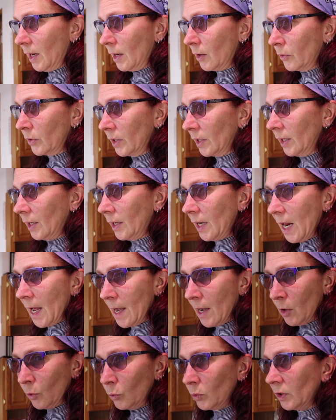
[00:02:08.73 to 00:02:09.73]
airing it
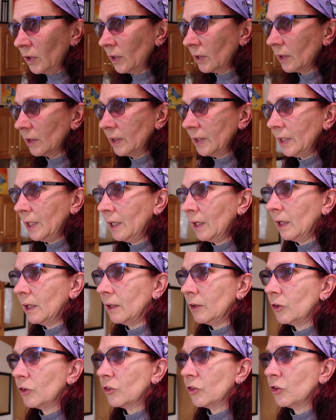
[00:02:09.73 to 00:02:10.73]
out and getting
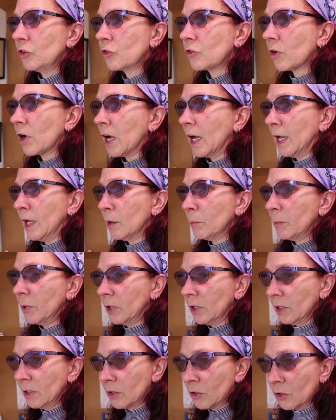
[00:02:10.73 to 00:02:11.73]
it to dry up
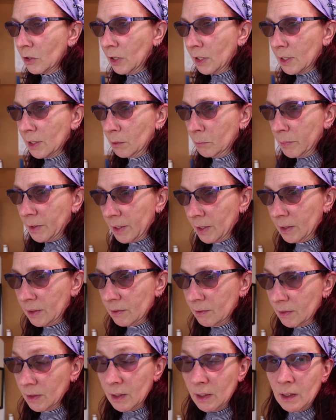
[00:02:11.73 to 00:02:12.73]
in here a little bit.
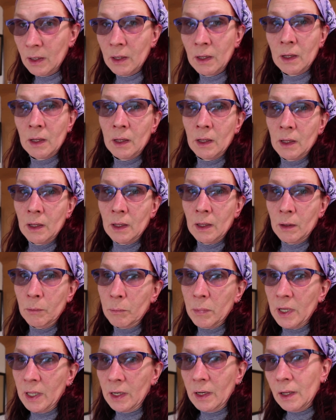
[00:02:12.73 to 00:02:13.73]

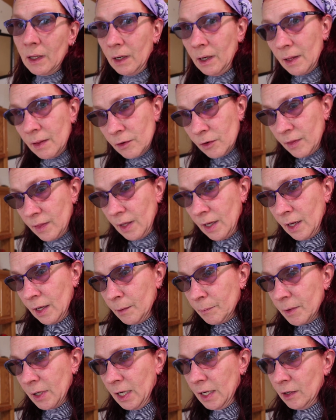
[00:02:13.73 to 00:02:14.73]
But another thing
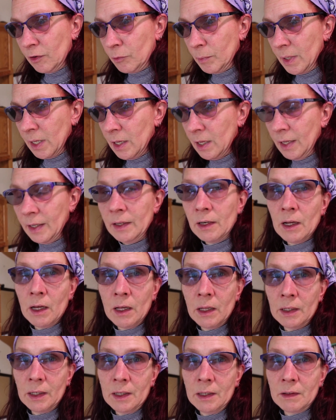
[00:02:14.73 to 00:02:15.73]
I'm kind of behind
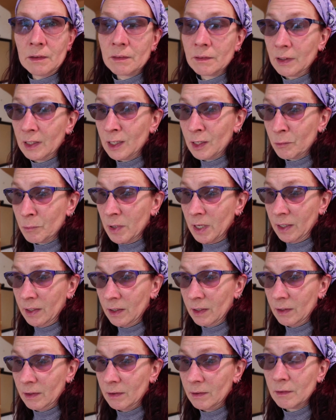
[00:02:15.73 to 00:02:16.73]
on is getting
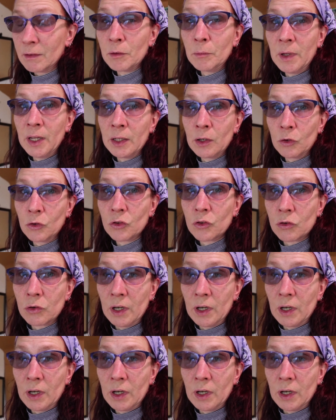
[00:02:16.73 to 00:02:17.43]
my tomatoes